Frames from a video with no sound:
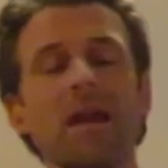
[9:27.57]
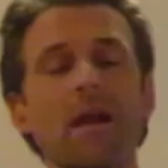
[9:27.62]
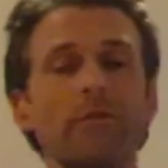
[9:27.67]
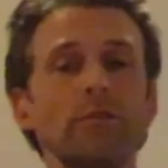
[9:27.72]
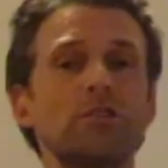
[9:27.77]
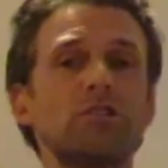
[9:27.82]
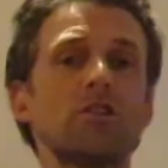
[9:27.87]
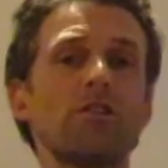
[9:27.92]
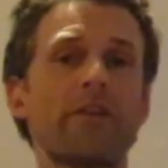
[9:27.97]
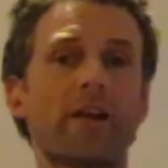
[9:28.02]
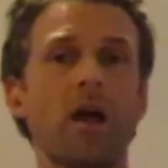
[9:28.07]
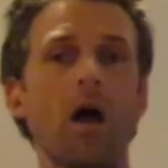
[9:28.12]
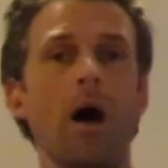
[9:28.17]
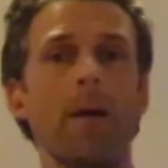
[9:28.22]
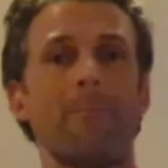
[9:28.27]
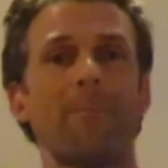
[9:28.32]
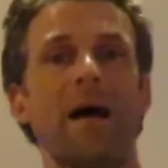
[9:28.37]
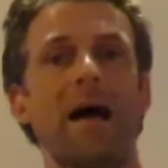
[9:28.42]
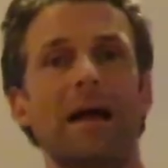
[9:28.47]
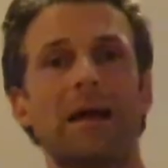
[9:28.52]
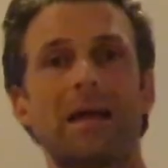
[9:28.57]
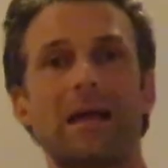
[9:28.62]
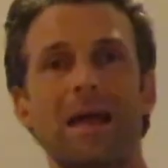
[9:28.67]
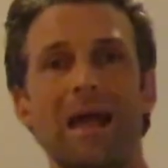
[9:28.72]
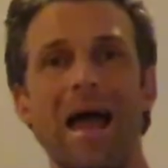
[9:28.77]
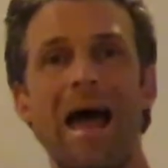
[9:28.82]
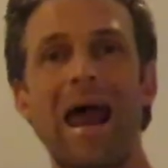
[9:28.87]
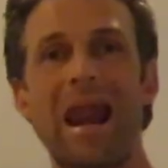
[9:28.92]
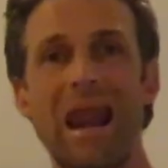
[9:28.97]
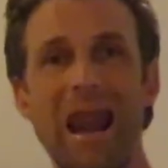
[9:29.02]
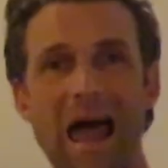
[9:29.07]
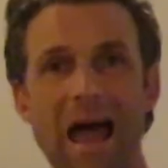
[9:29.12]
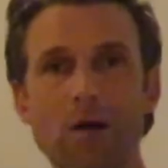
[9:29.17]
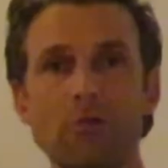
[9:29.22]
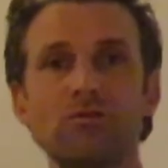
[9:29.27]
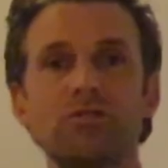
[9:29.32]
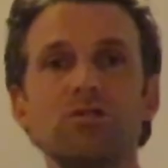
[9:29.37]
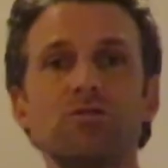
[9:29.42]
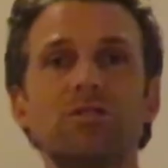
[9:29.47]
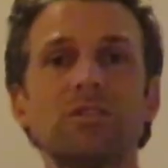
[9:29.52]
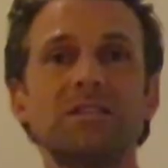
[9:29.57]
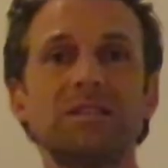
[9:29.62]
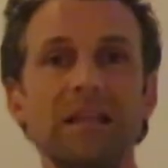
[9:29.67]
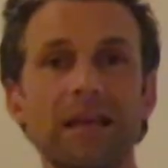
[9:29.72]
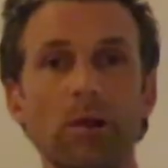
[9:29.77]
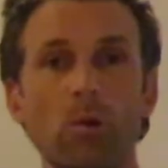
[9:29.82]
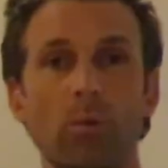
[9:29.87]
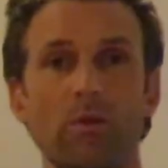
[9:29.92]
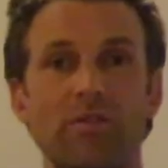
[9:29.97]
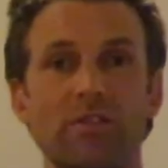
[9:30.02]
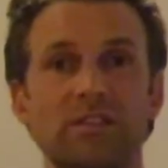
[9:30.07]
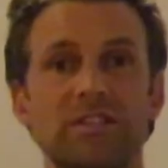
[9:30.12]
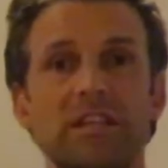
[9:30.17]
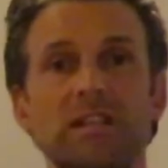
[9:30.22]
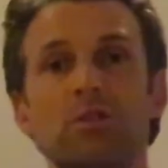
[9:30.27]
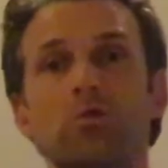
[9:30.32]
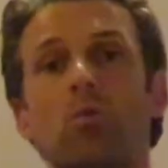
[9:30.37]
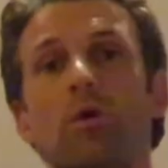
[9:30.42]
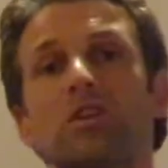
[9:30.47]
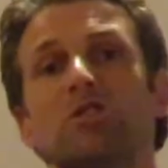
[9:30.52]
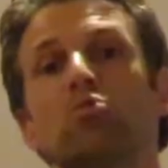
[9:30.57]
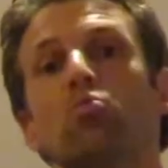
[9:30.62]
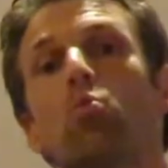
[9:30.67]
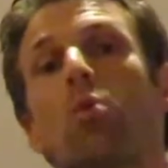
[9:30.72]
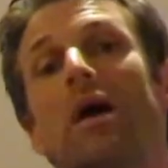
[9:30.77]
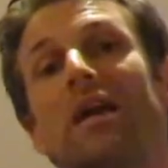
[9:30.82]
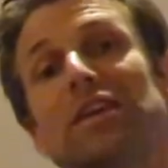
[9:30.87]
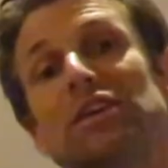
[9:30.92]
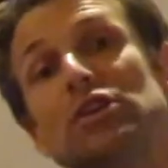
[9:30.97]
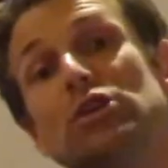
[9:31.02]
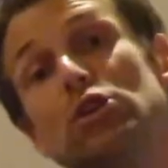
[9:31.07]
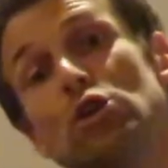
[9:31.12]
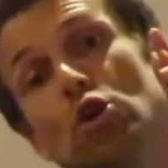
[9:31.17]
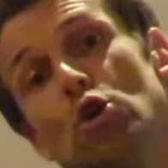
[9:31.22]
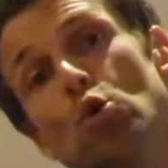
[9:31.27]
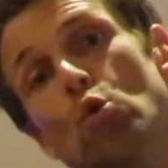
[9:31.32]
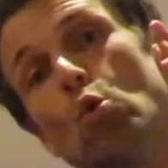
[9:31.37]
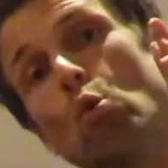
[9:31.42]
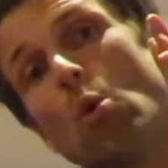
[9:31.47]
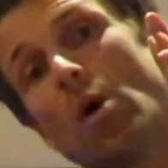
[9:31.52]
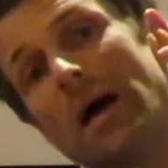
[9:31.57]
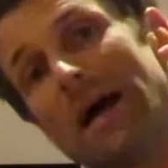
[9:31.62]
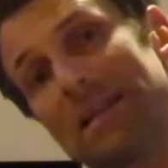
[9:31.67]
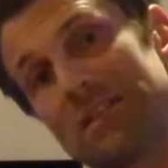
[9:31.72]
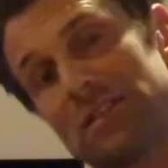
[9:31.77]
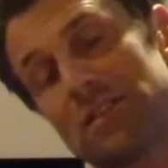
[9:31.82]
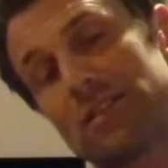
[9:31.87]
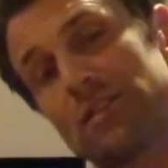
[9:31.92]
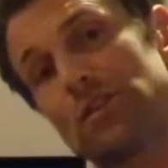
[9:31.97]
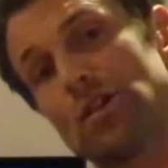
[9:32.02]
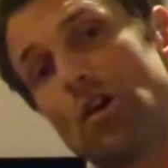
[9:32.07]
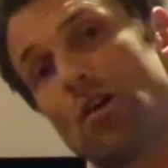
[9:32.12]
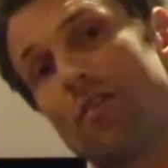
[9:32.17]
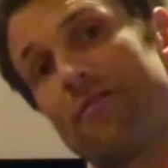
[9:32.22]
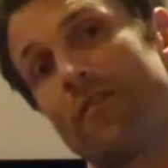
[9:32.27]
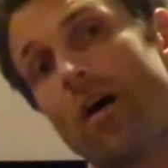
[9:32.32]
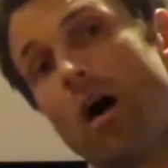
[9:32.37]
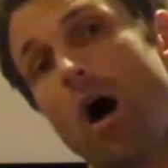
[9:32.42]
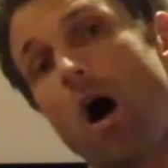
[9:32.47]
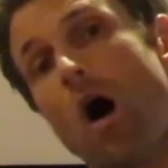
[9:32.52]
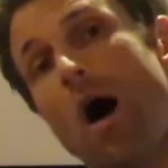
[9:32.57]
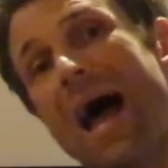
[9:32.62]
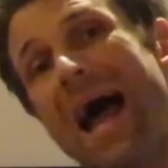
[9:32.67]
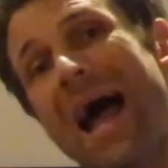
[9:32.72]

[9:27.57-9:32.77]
able to do the cutback allows you to deal with the situation where you, as the surfer, are